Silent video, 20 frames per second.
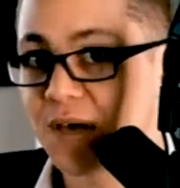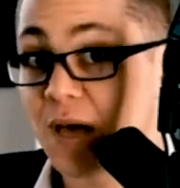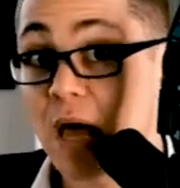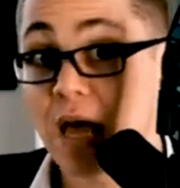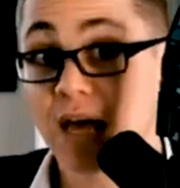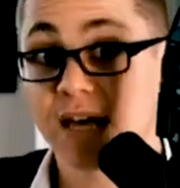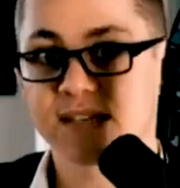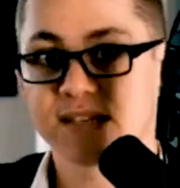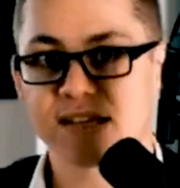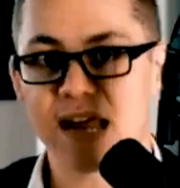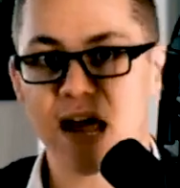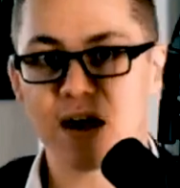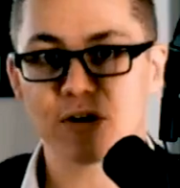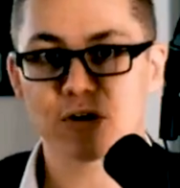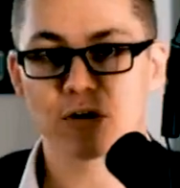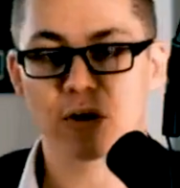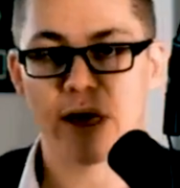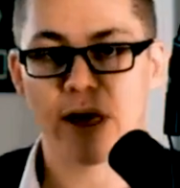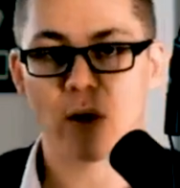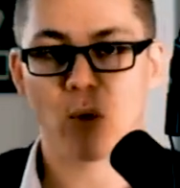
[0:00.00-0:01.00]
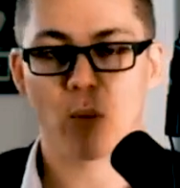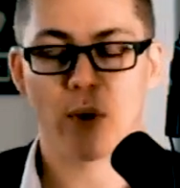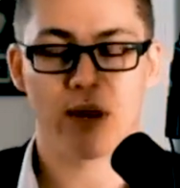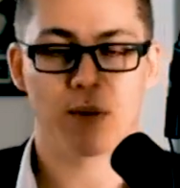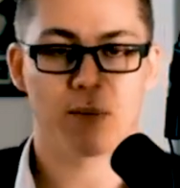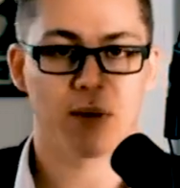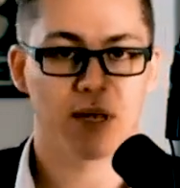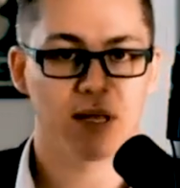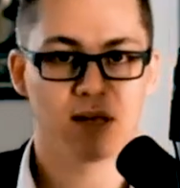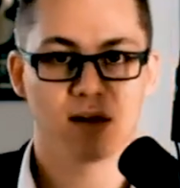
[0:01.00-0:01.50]
Because now you're like, wait a
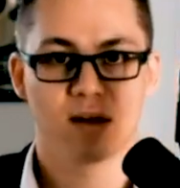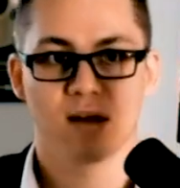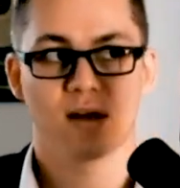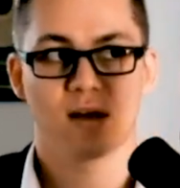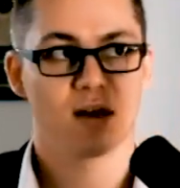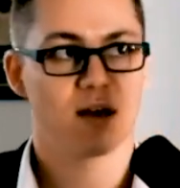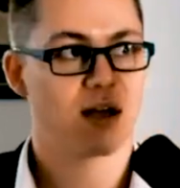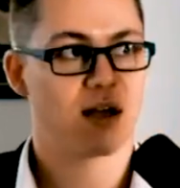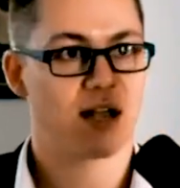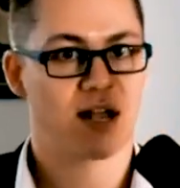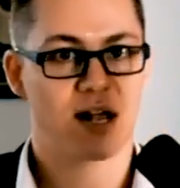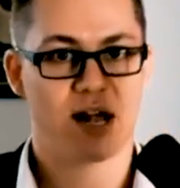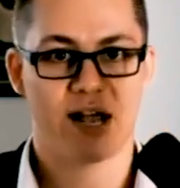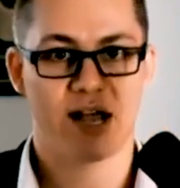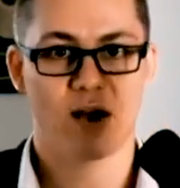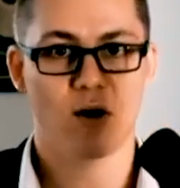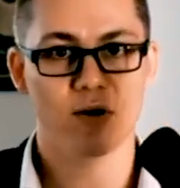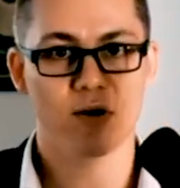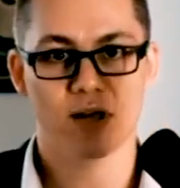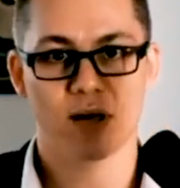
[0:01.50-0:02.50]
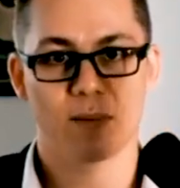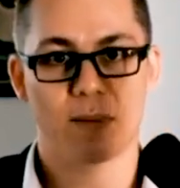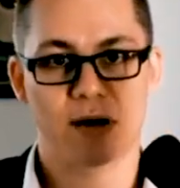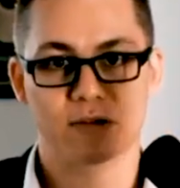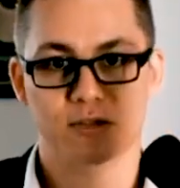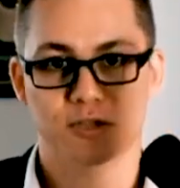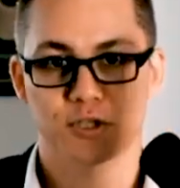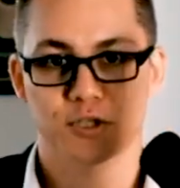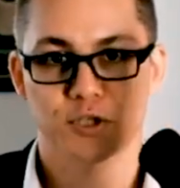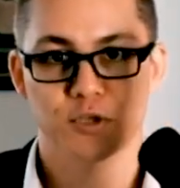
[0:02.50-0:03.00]
minute, a coyote about
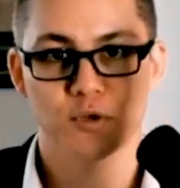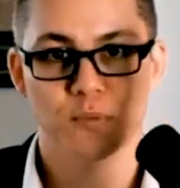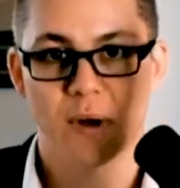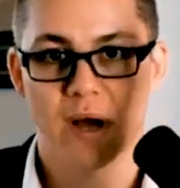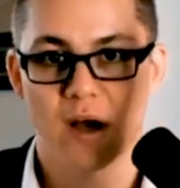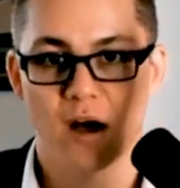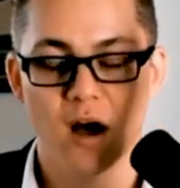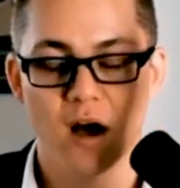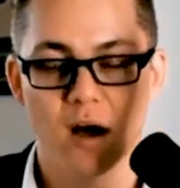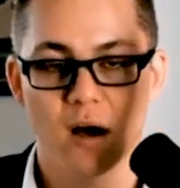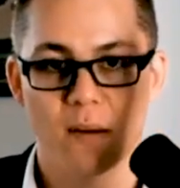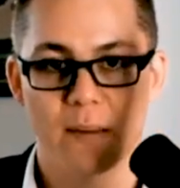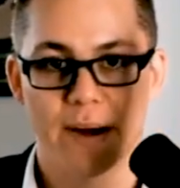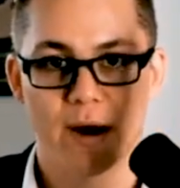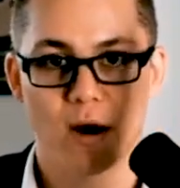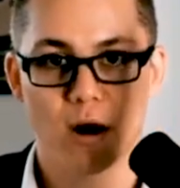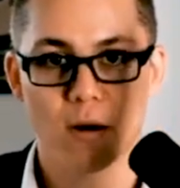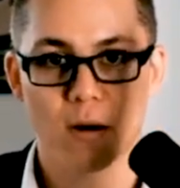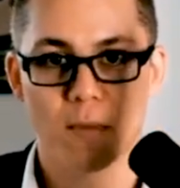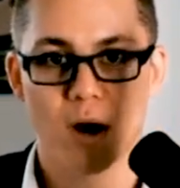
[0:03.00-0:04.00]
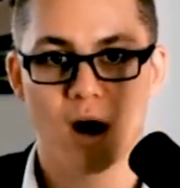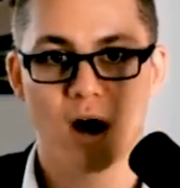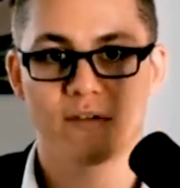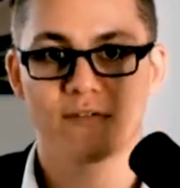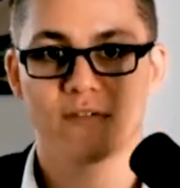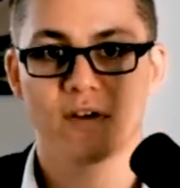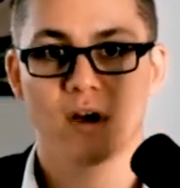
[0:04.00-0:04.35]
to chew my arm off.